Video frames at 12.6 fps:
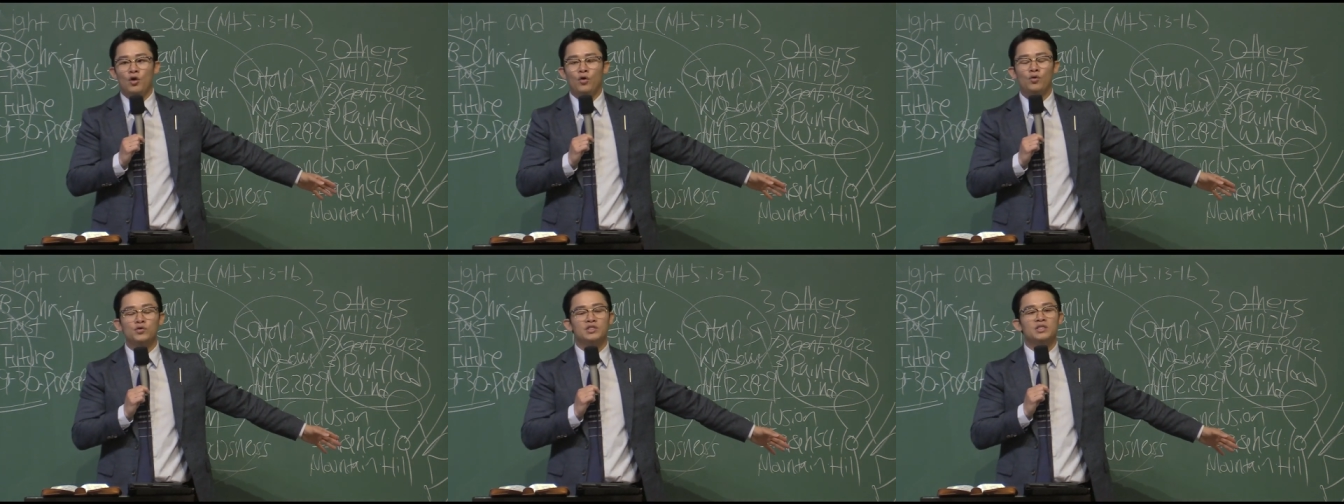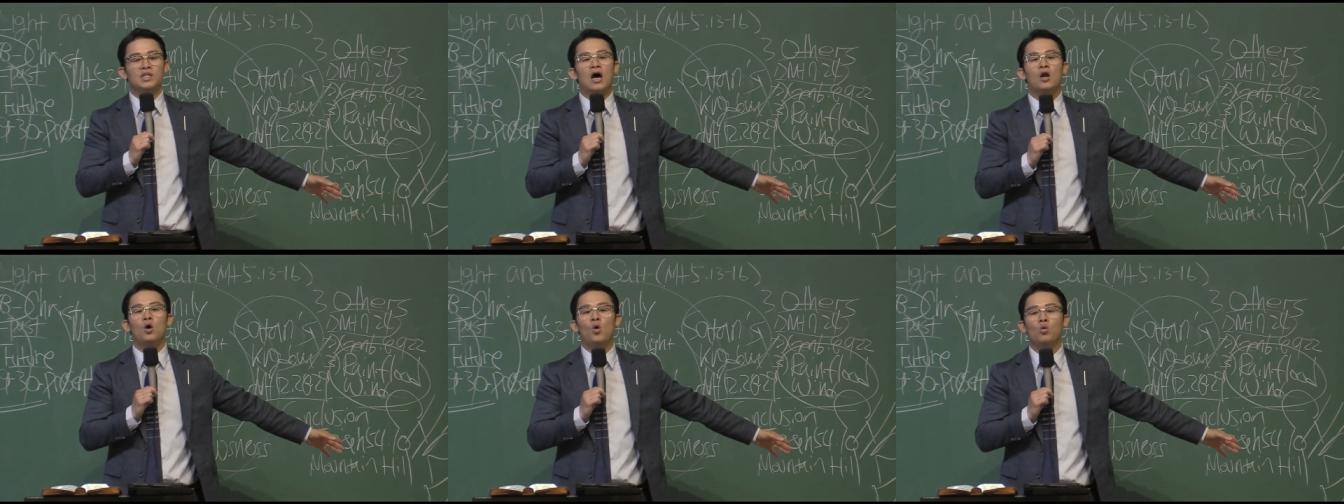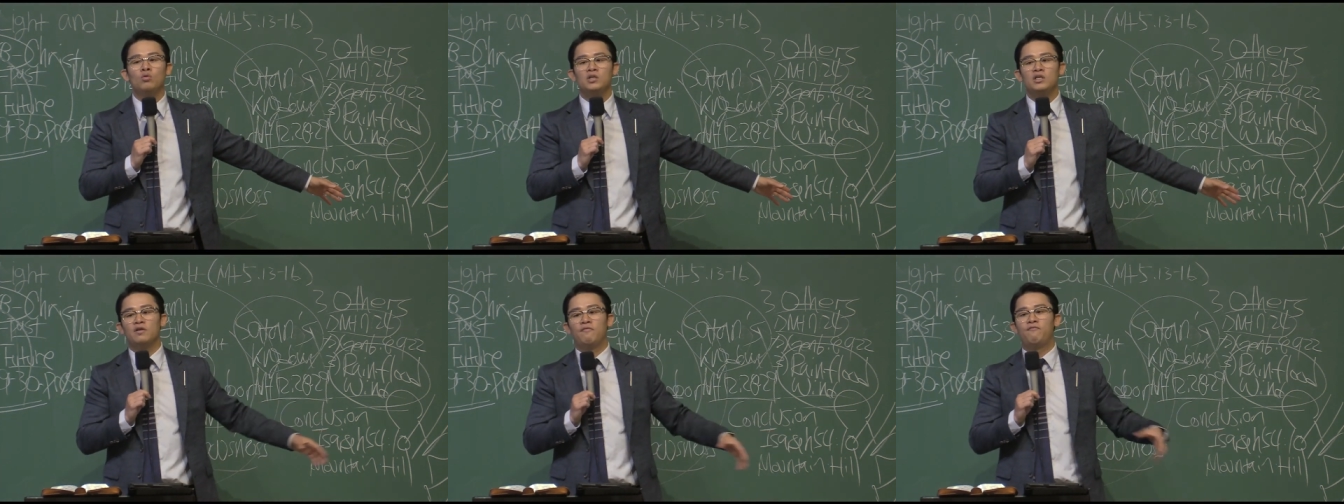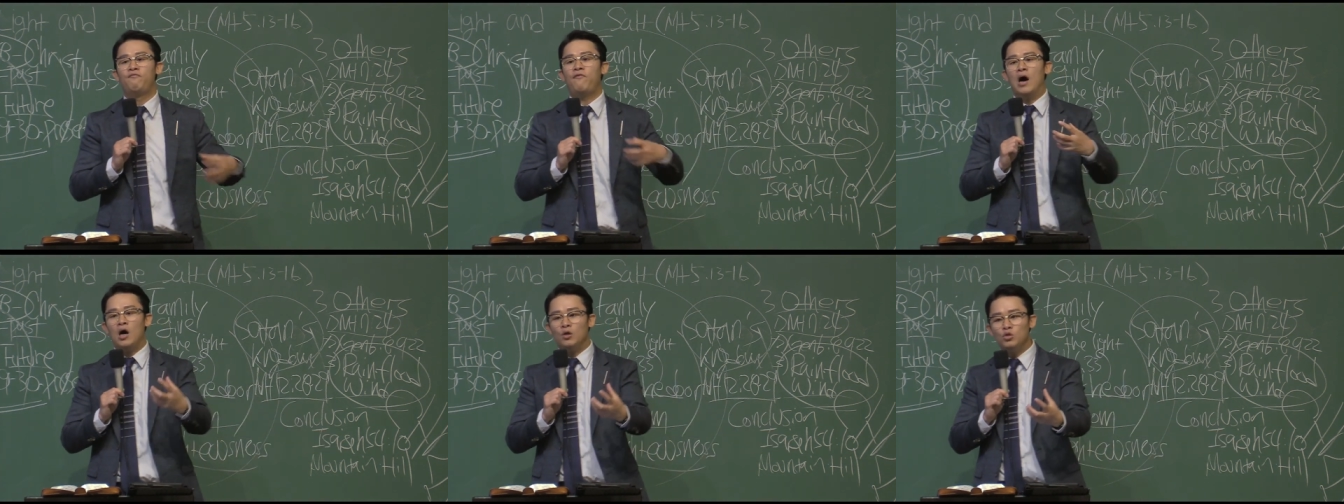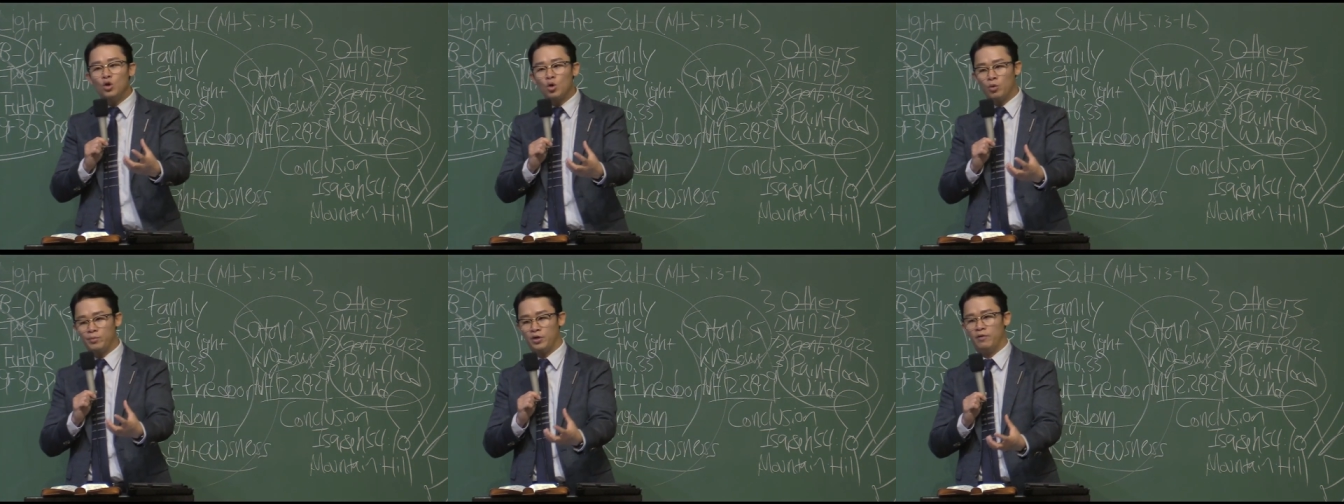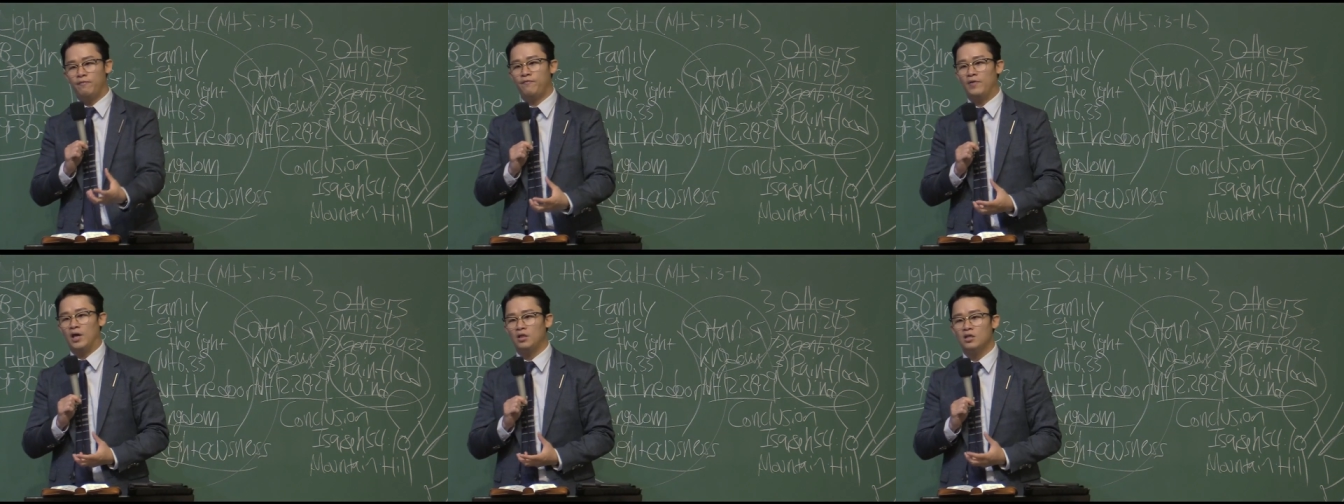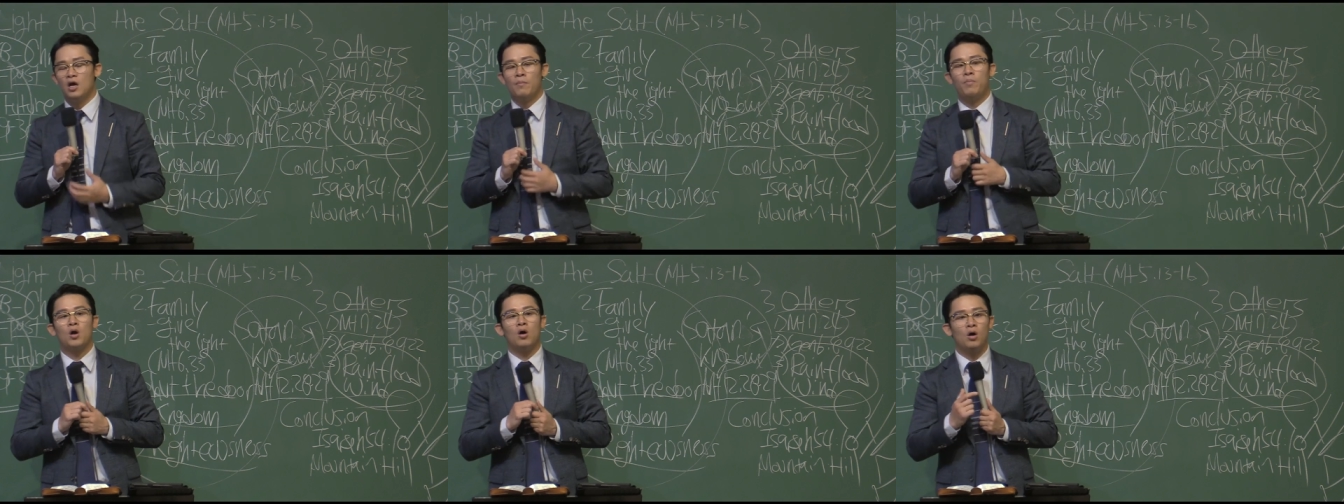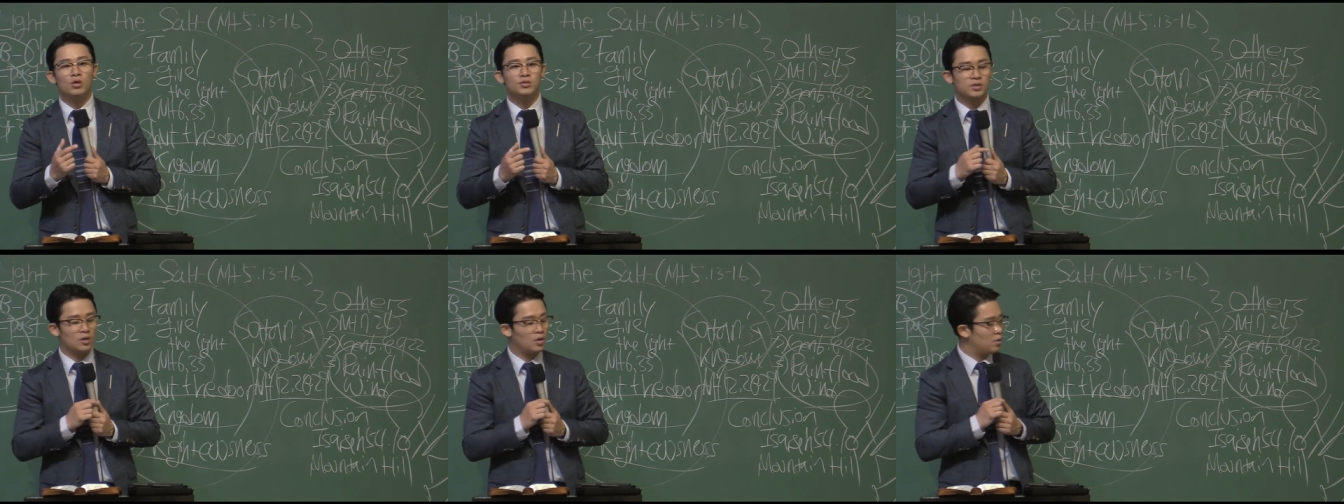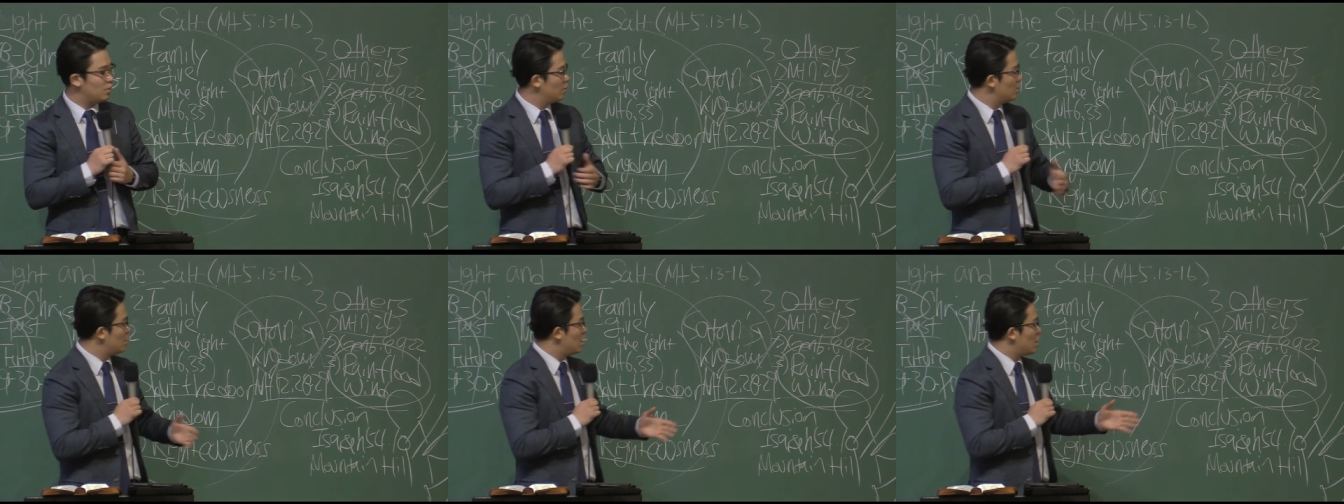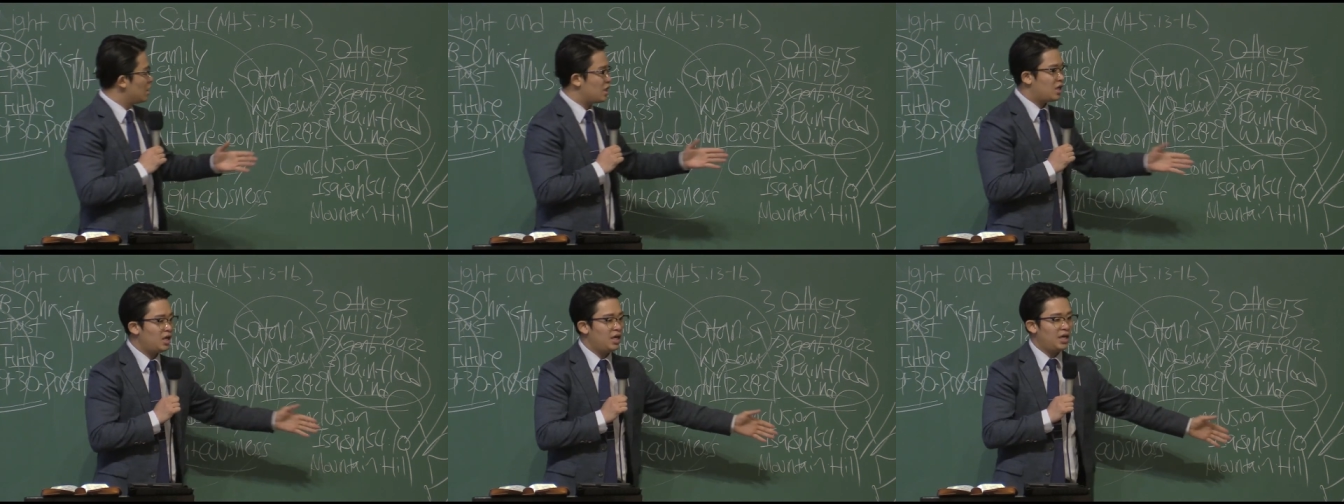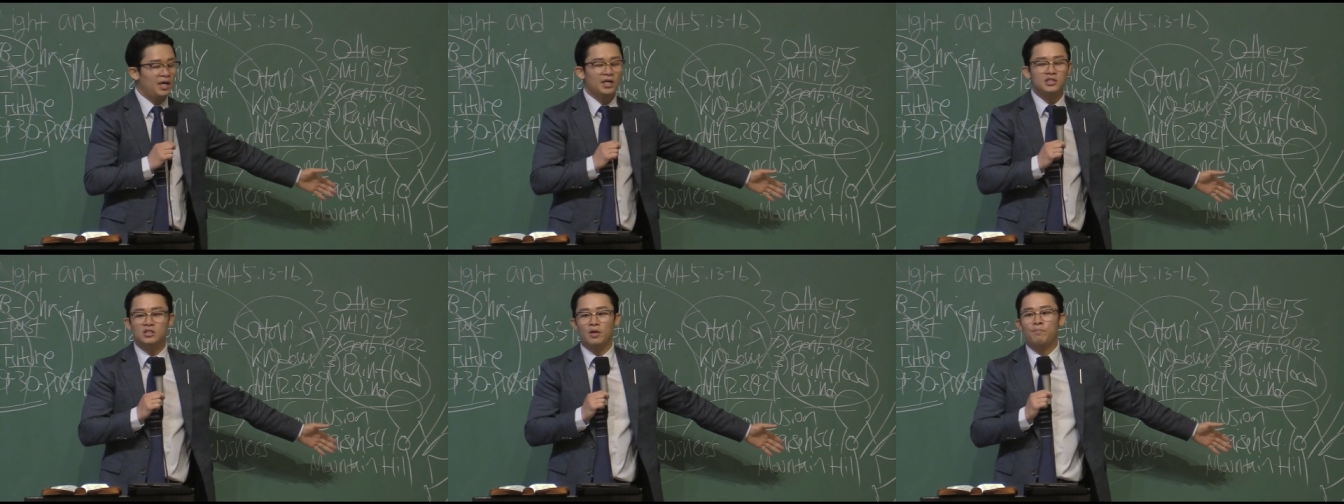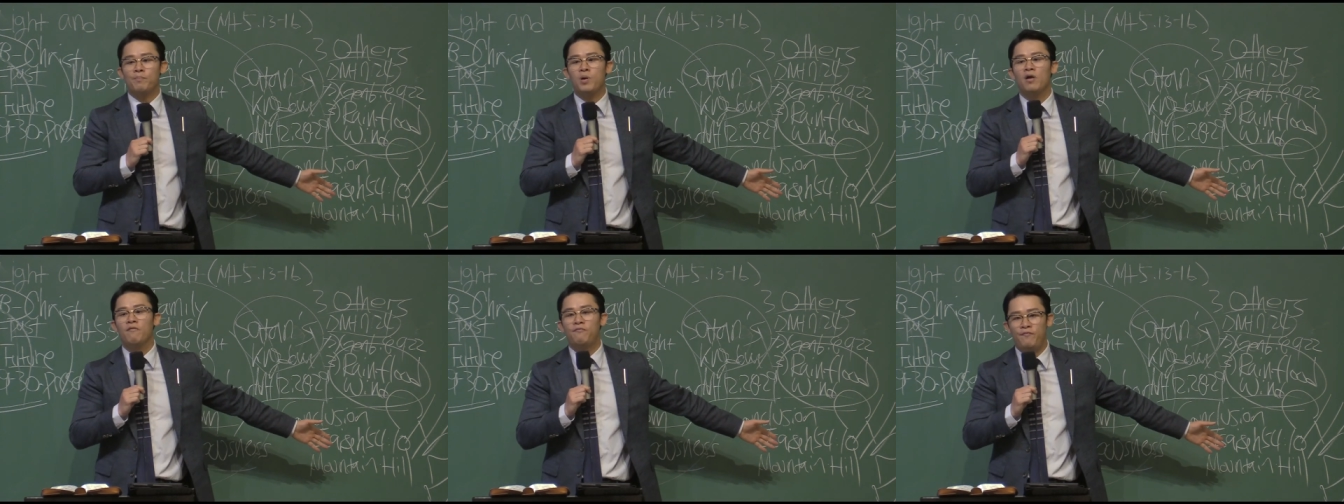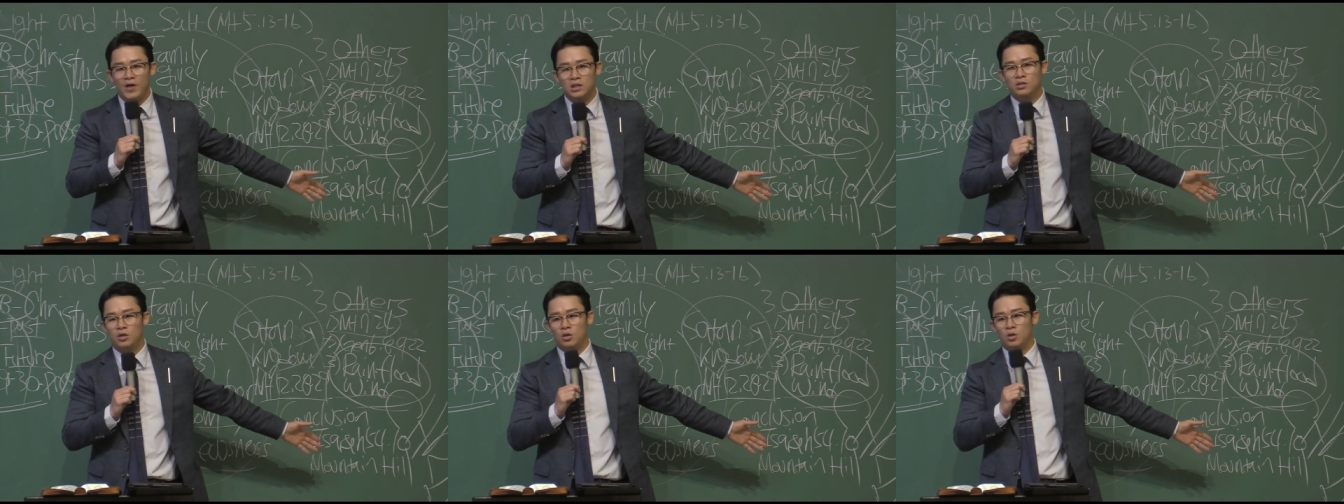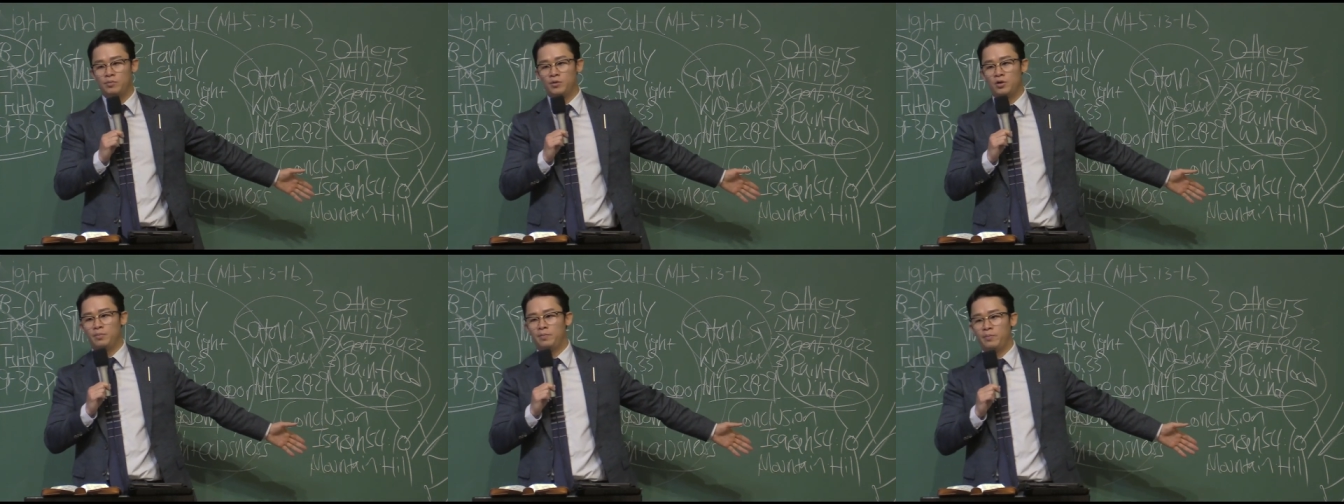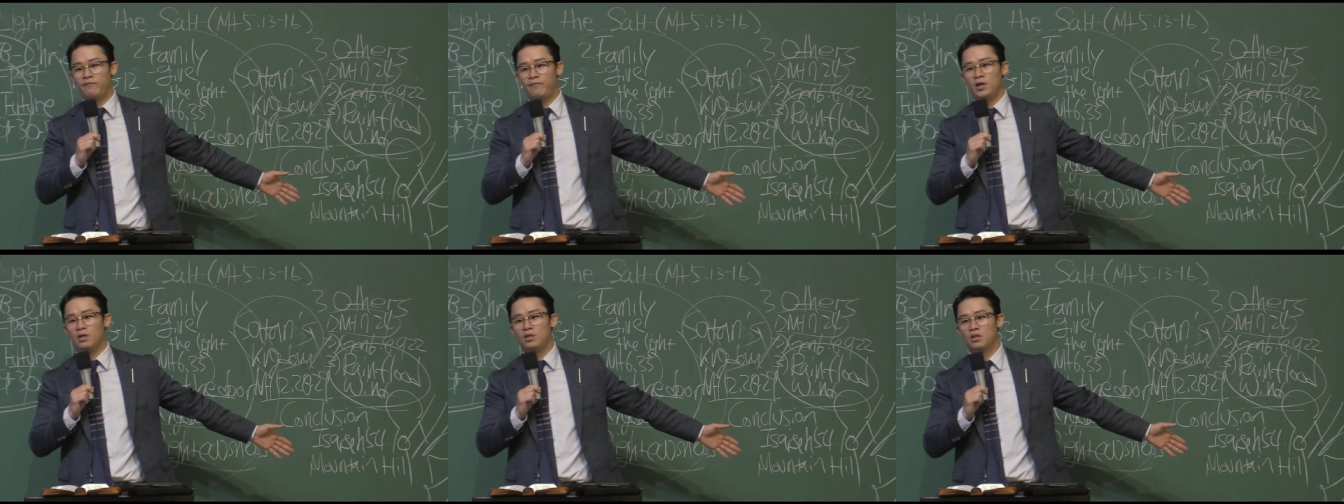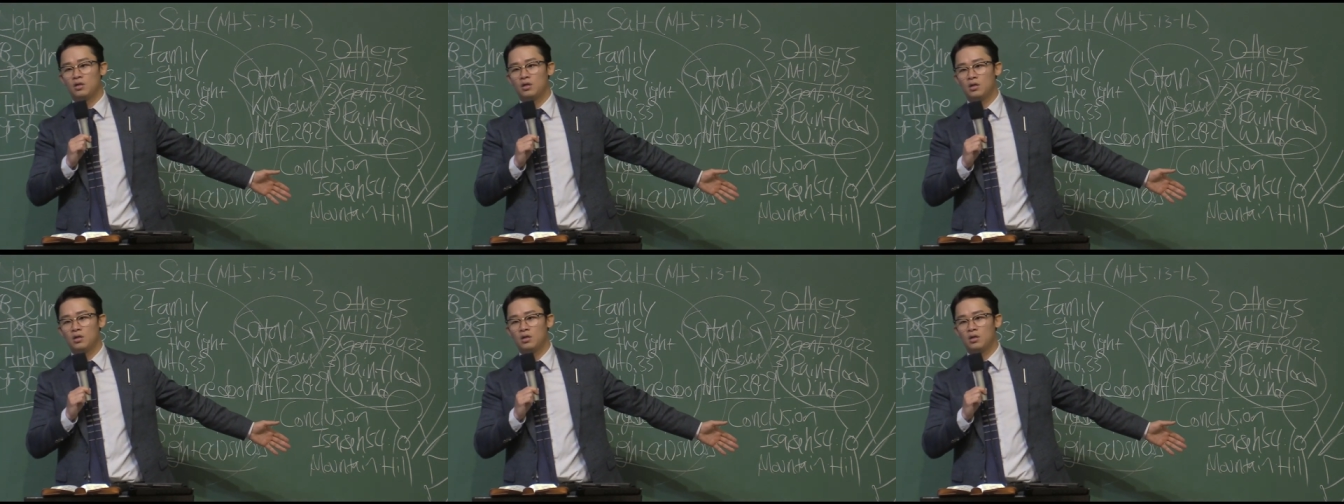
who's not only the founder of your faith, but also he is the perfecter of your faith.